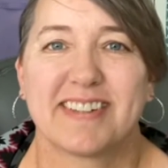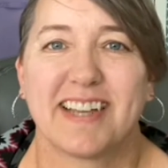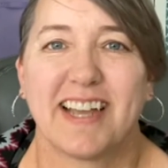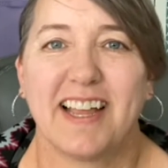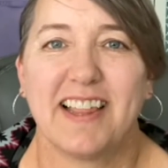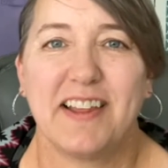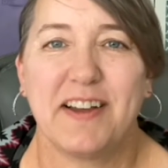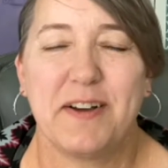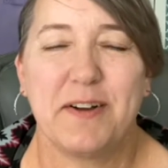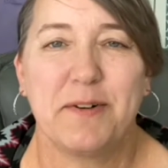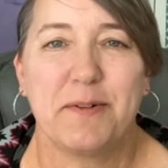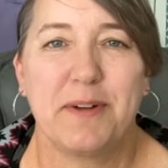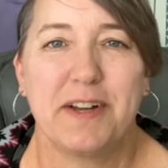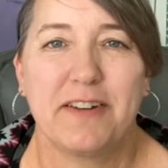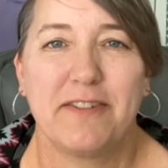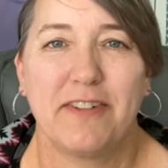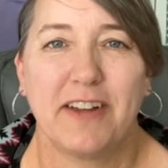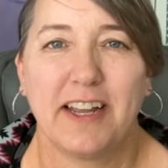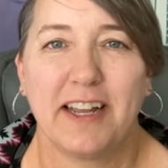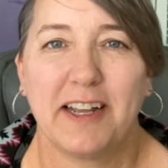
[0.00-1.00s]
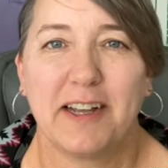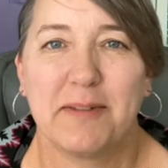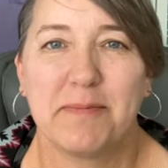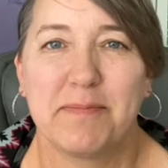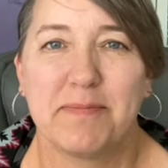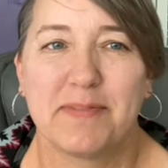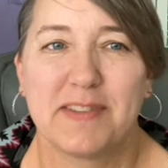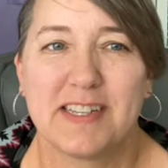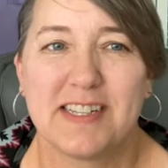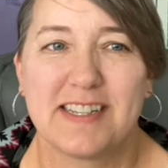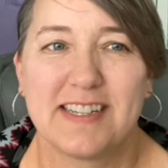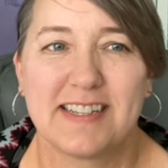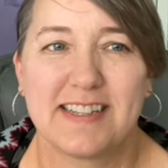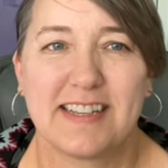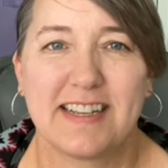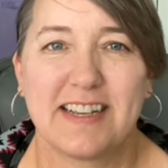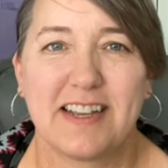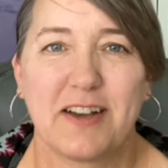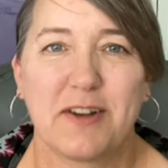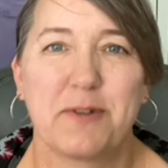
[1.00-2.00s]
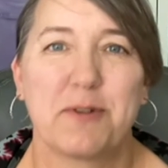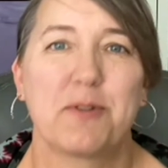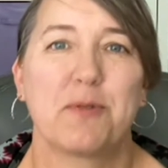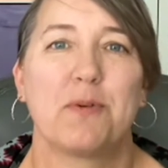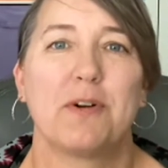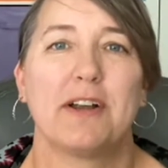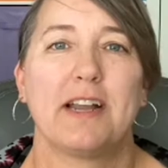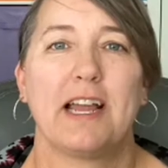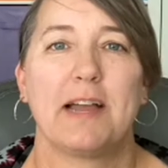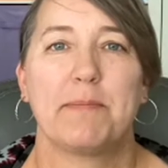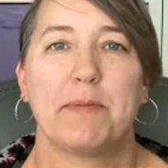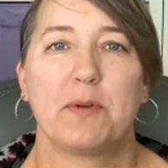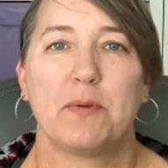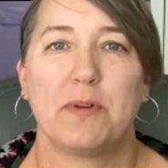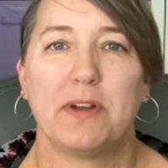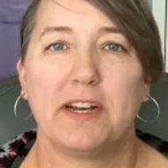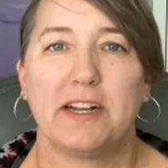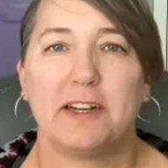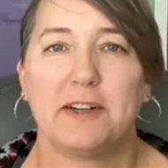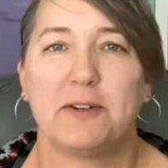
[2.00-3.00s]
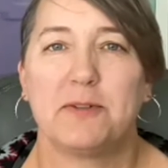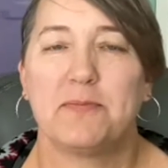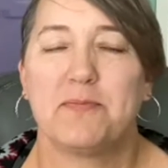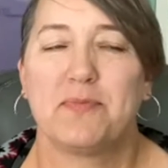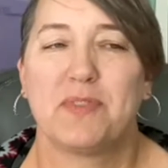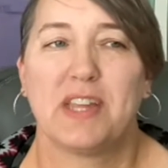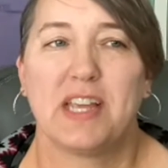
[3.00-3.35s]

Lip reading: Hello, Wid fam. This is Leo with One Happy Widow.